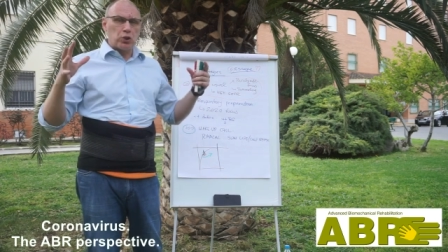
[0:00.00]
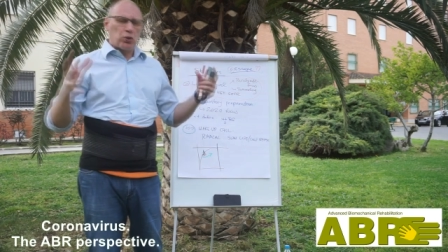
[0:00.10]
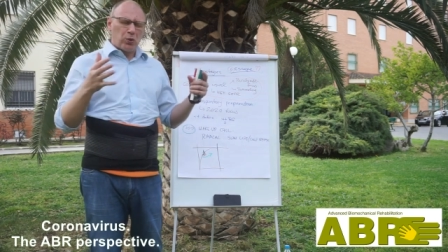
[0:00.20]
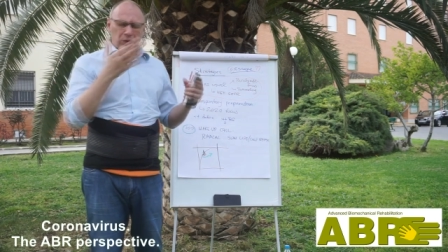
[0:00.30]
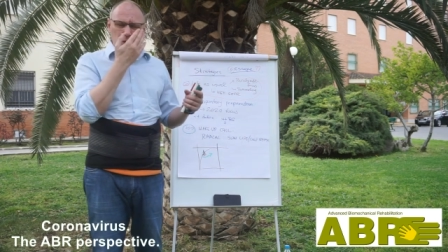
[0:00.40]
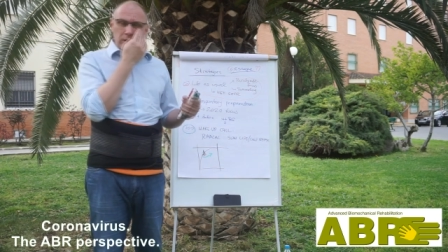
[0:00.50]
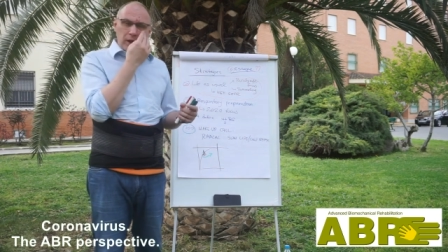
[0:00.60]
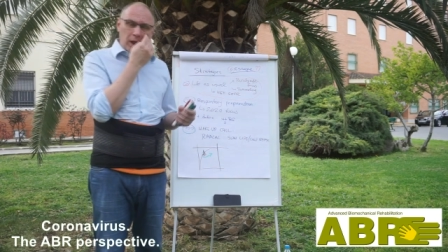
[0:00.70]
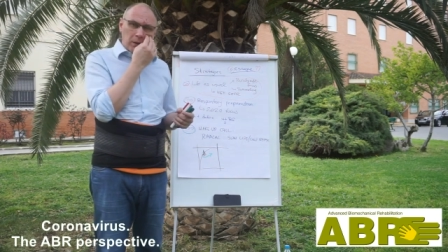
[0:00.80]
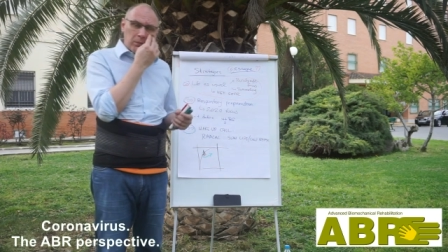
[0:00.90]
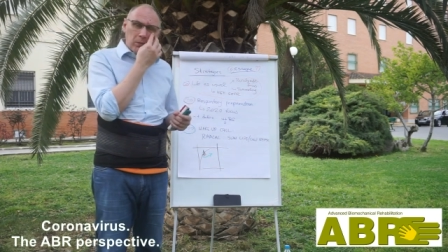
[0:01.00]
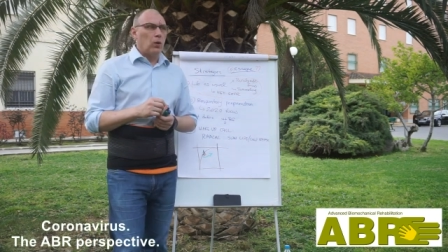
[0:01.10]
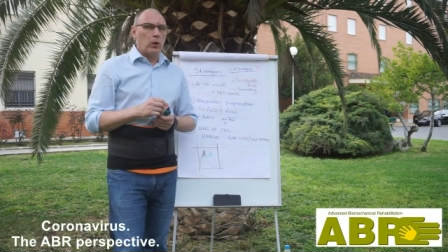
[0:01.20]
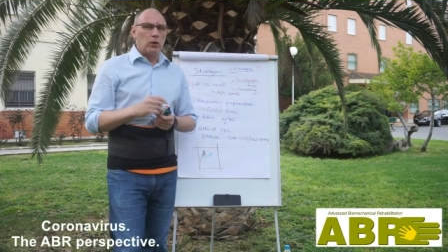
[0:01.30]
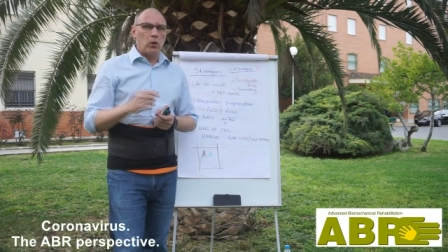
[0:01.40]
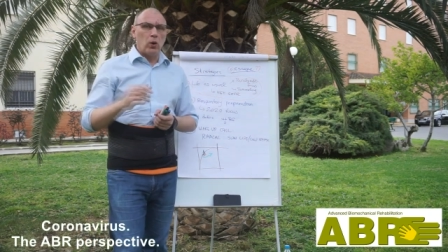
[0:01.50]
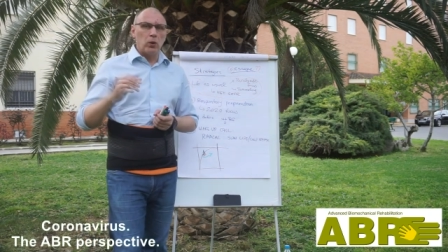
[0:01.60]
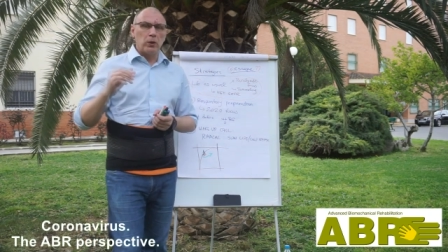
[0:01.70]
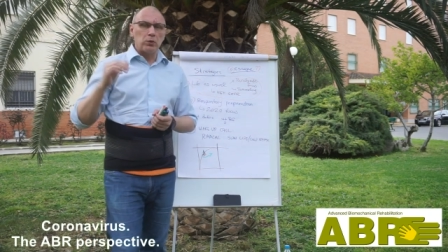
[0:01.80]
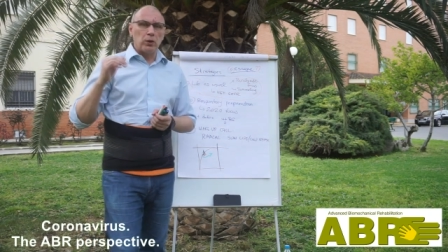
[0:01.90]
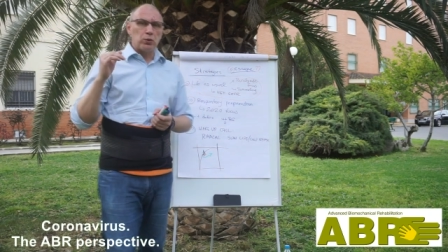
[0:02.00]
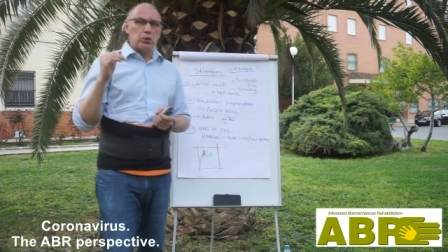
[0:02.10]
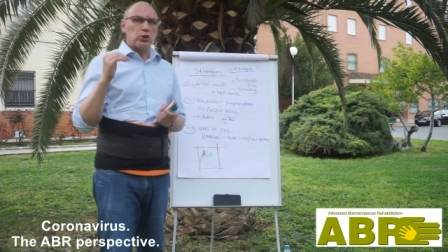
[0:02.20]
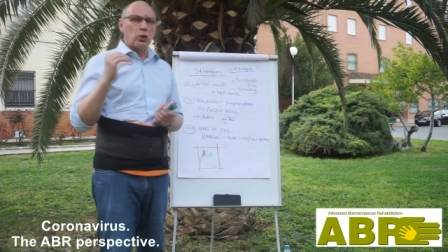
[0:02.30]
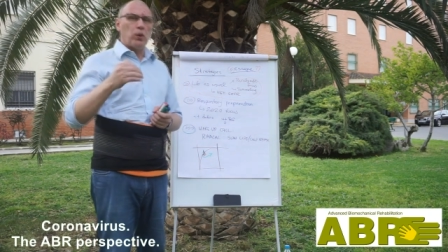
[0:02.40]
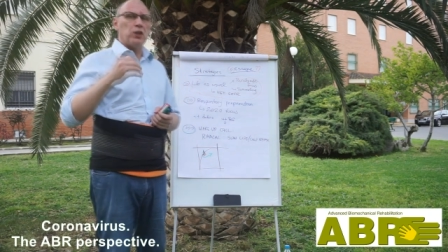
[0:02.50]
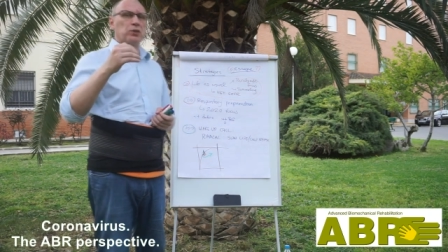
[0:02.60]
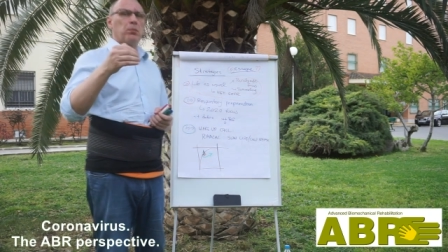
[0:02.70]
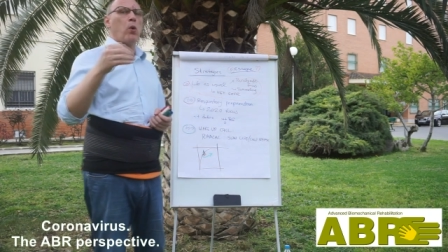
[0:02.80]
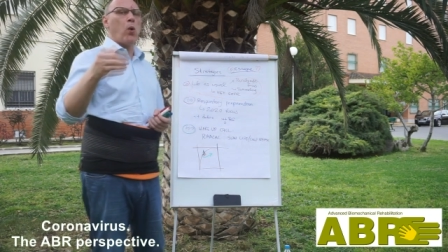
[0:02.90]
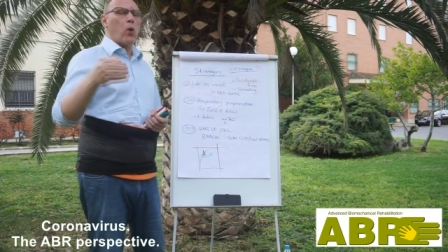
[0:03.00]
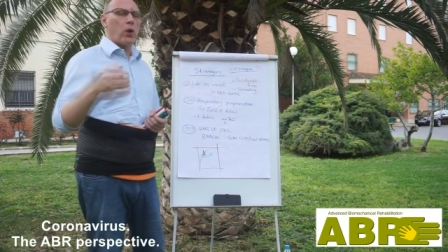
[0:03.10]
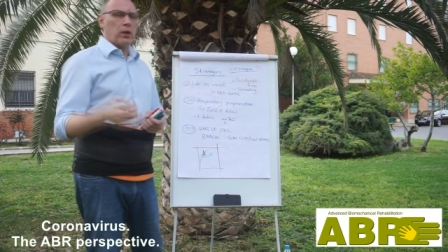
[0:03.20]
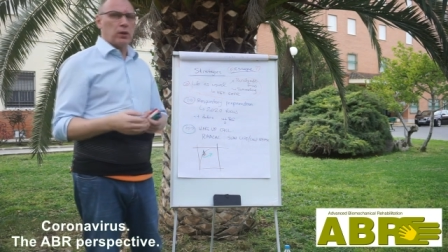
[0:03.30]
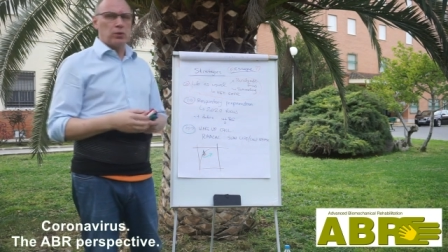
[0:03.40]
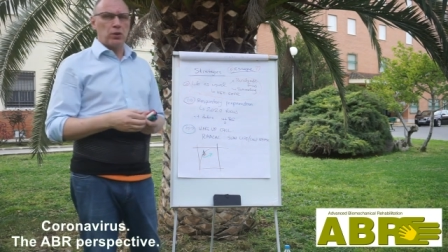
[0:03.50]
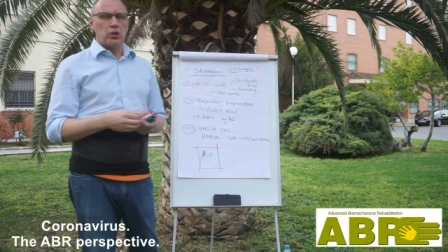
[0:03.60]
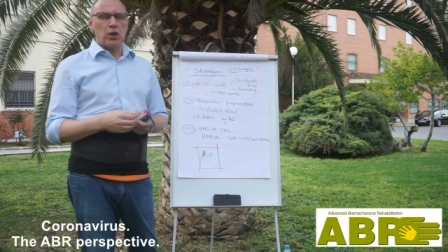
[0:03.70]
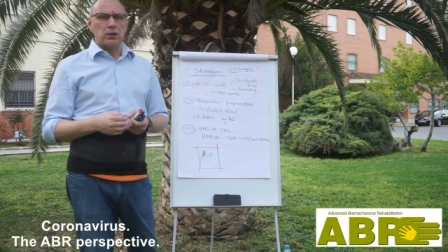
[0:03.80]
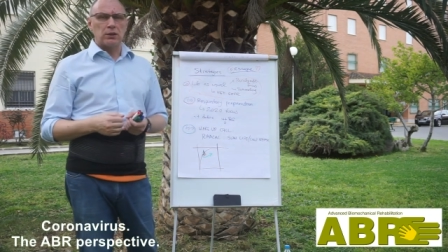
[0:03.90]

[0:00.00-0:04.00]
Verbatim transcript: short on time, when you always want to squeeze more into the child's